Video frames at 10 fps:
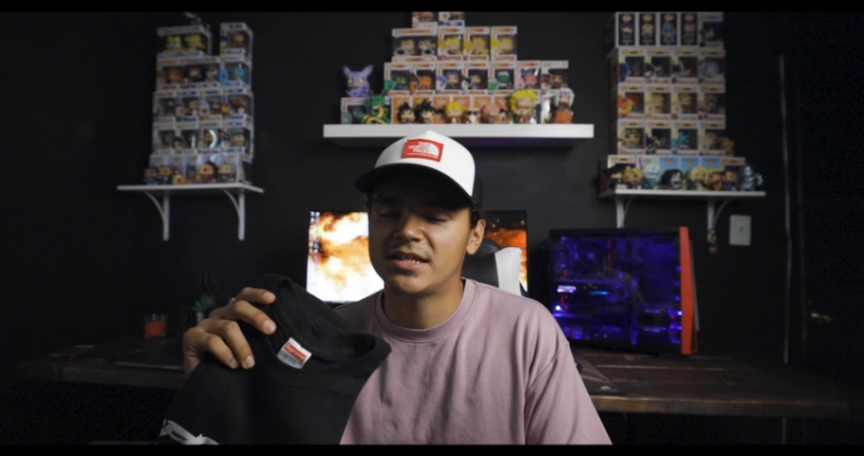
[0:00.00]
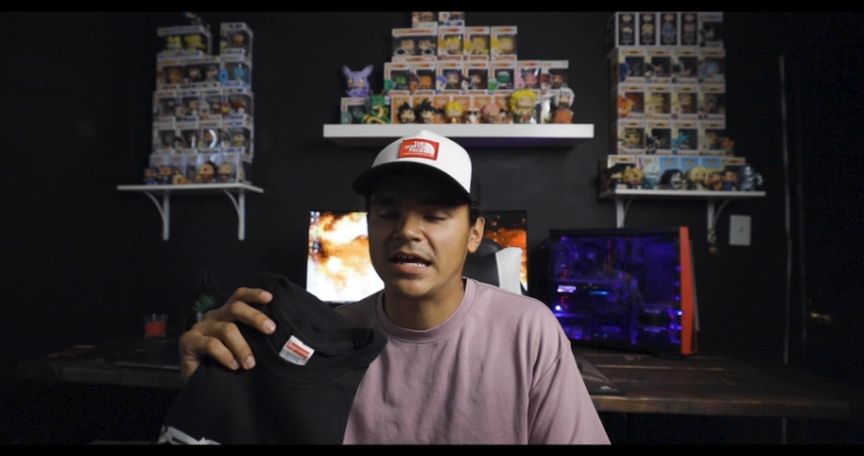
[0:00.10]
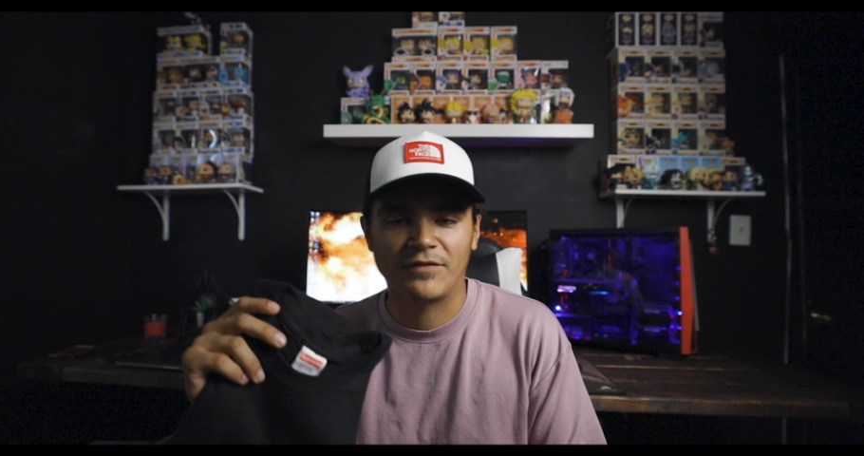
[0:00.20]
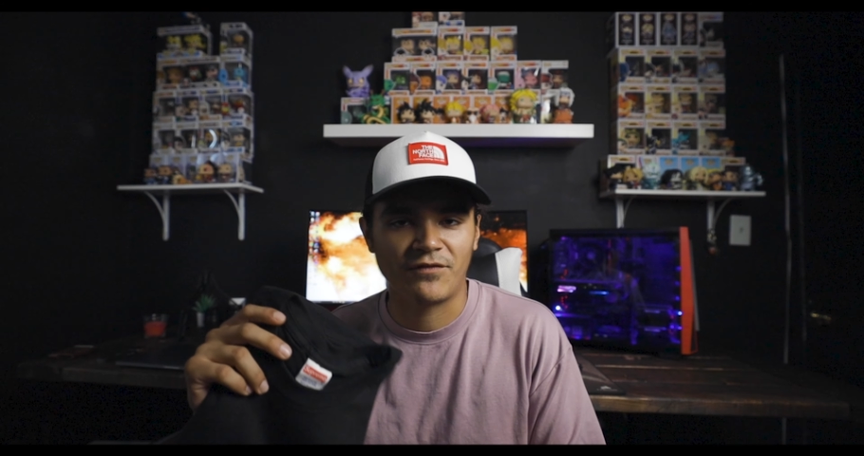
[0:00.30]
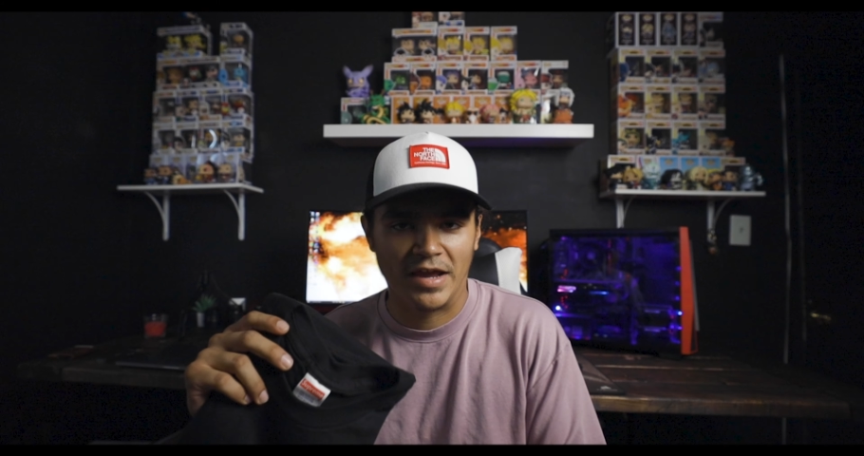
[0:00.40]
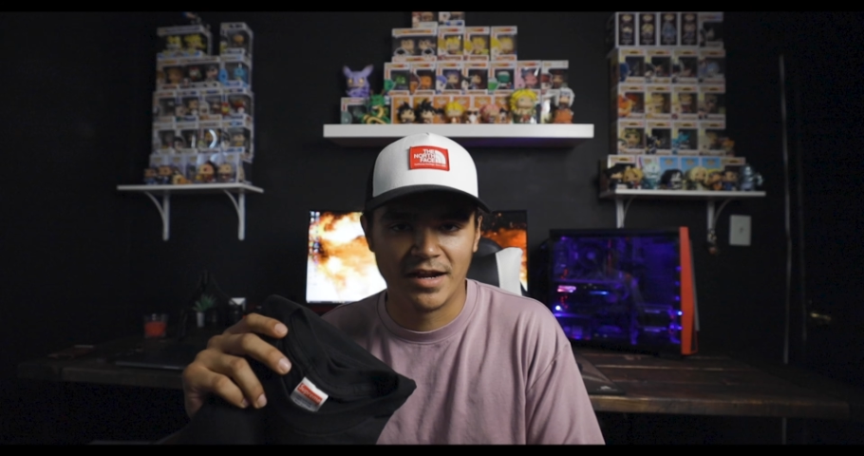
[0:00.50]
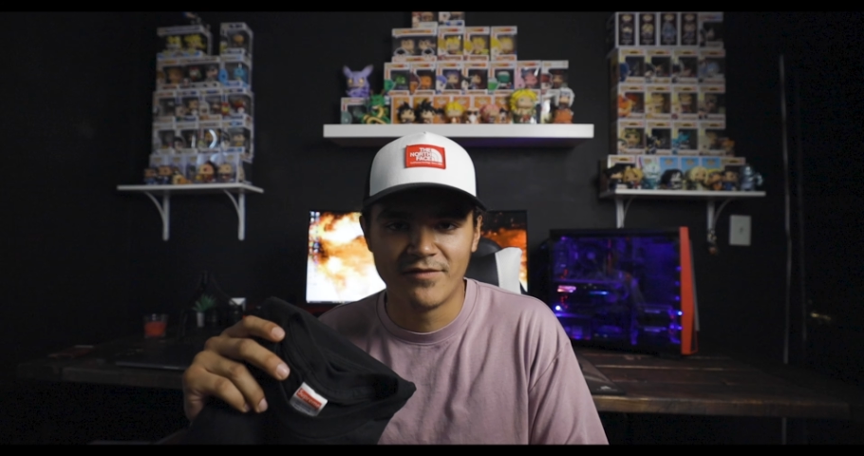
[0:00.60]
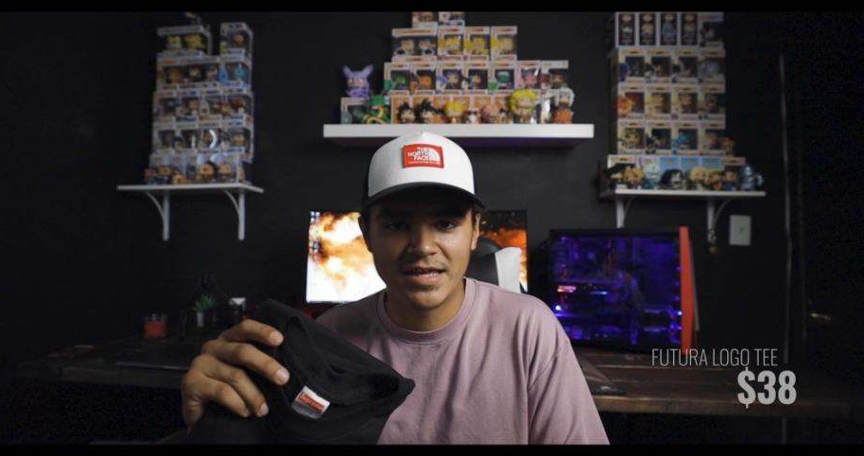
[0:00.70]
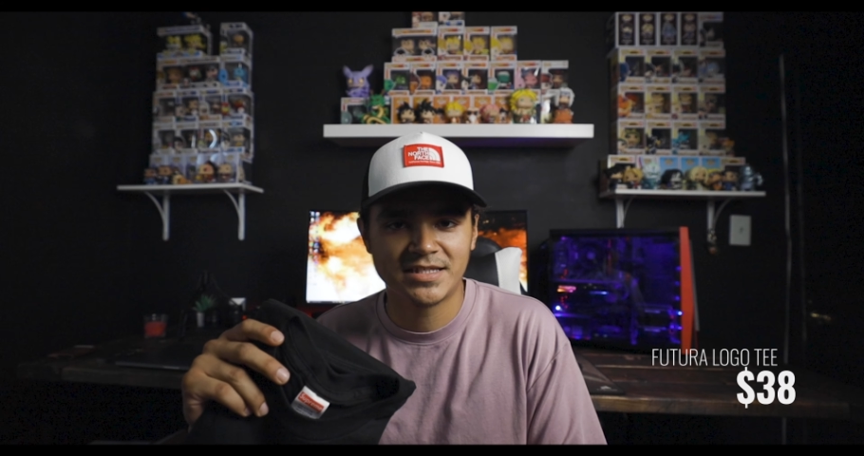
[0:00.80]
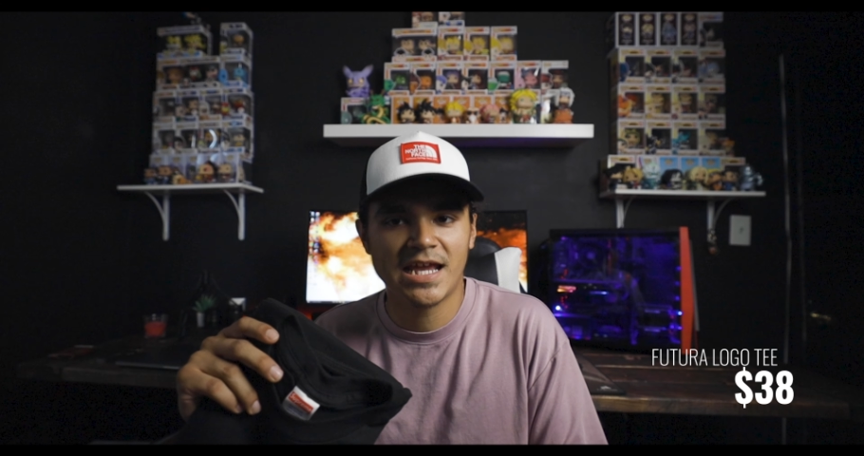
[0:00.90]
not a fan of
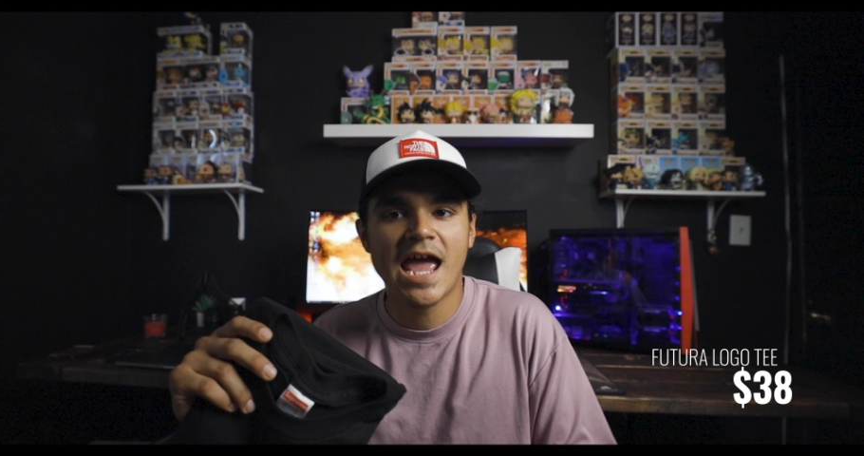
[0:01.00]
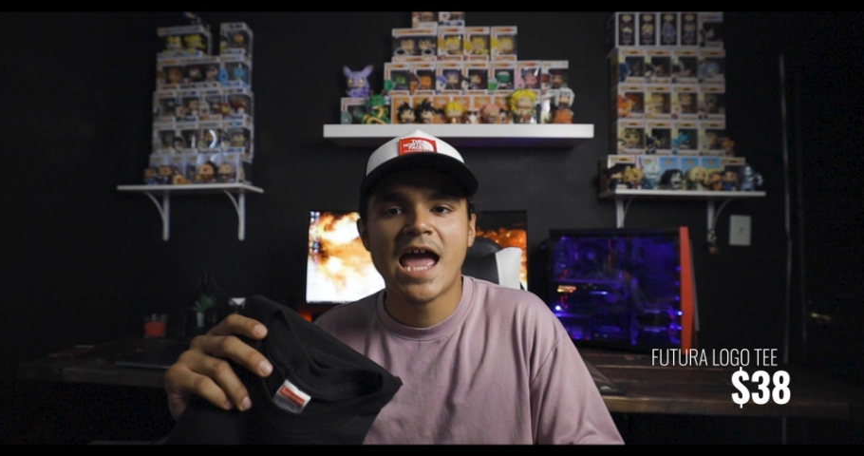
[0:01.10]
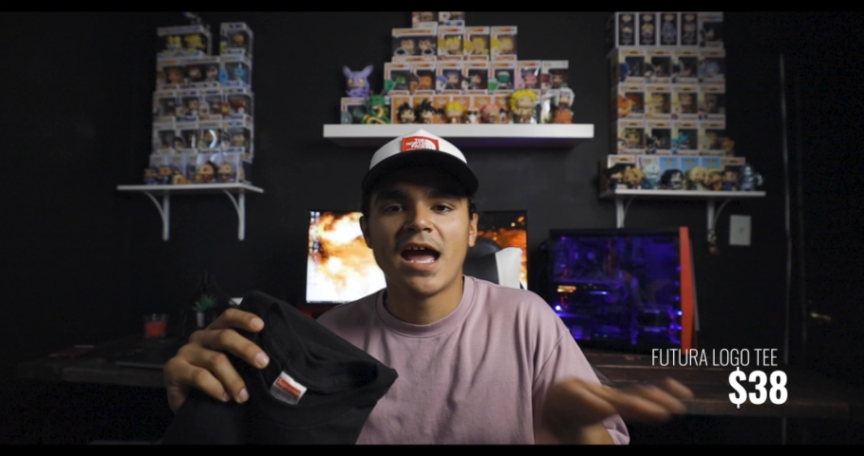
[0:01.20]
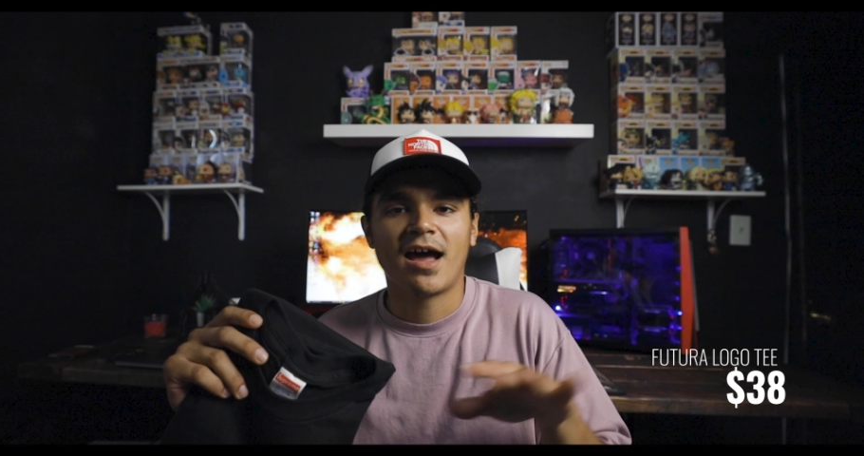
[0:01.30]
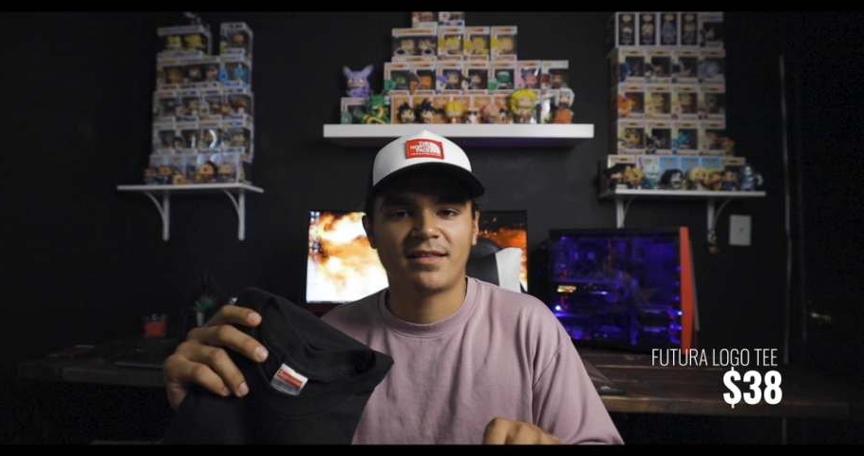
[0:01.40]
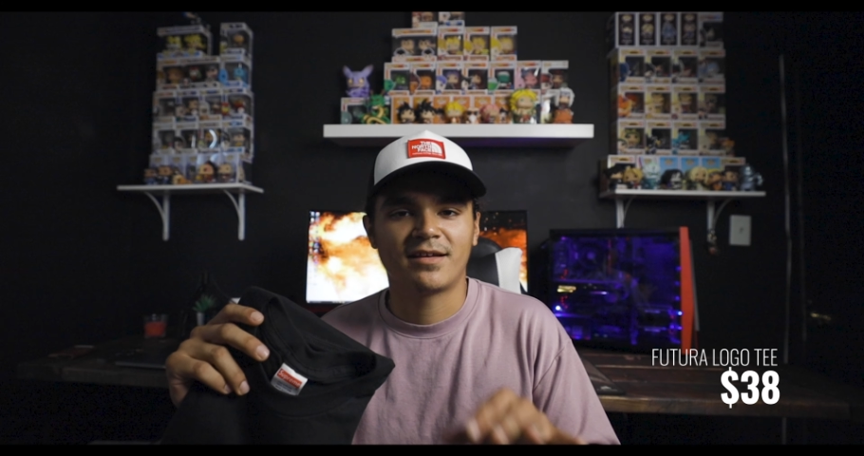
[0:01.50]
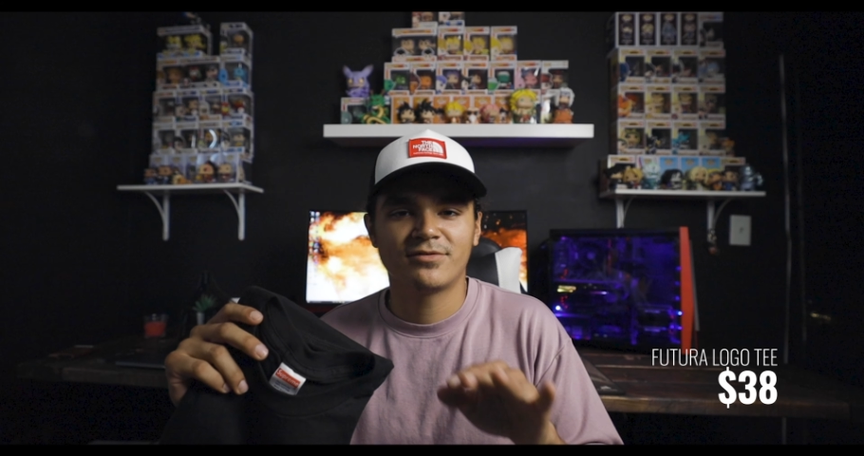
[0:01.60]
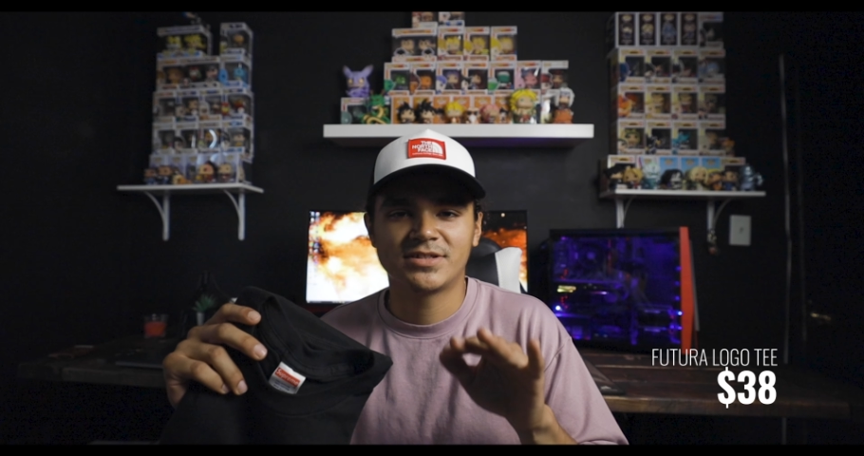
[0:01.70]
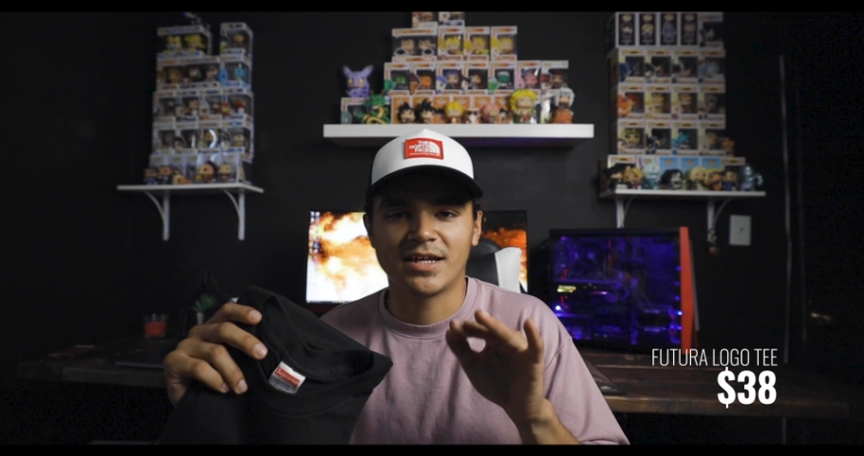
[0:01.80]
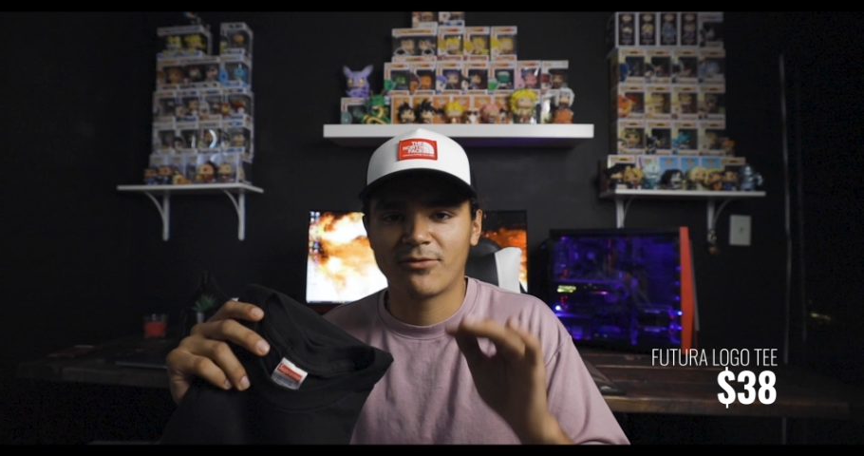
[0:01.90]
that tee. I thought
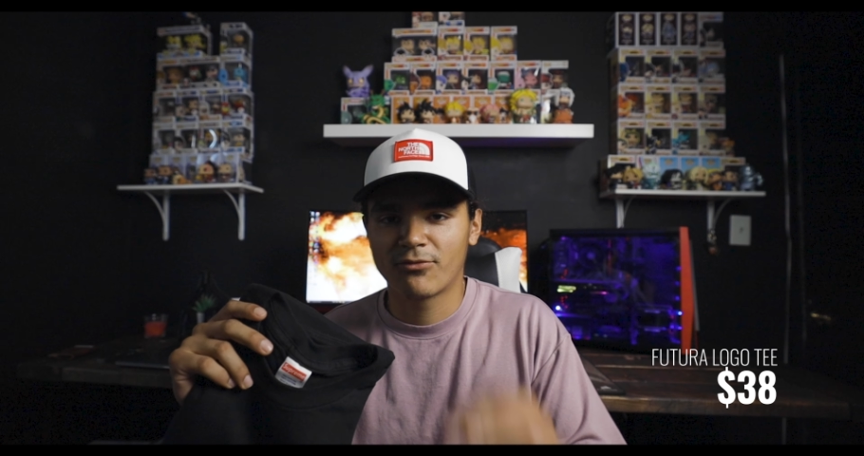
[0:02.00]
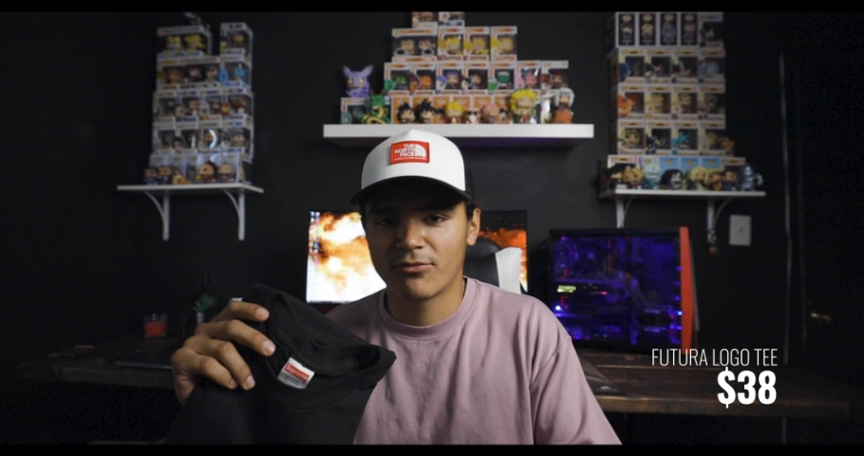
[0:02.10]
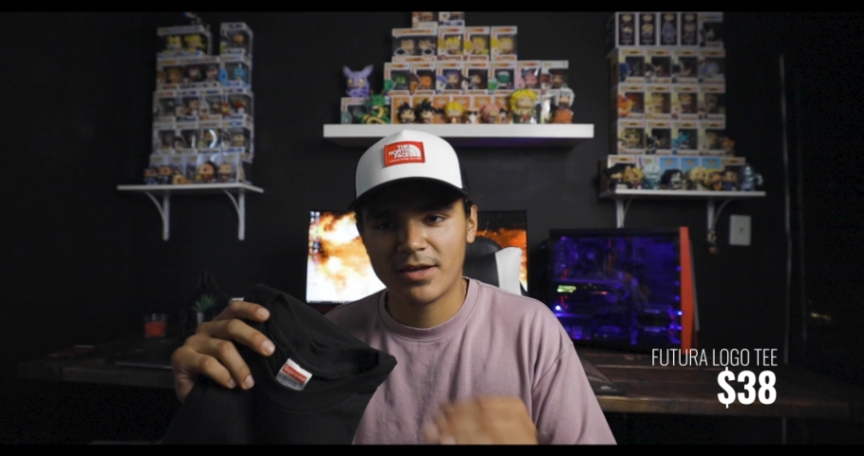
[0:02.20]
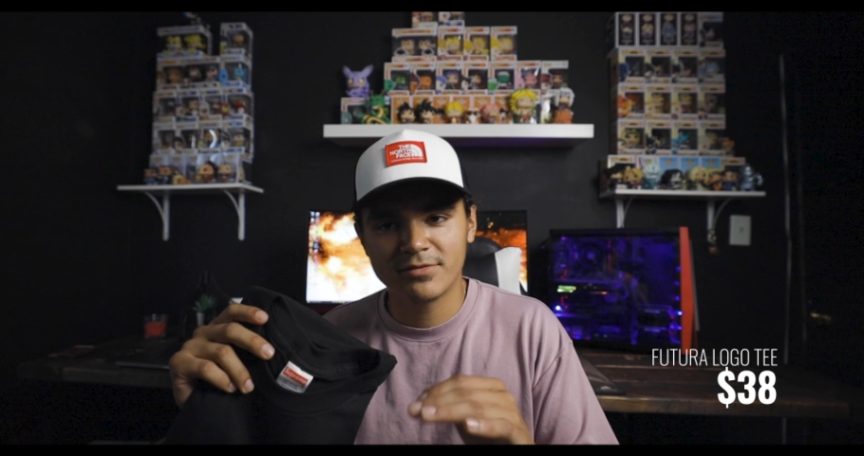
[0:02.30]
it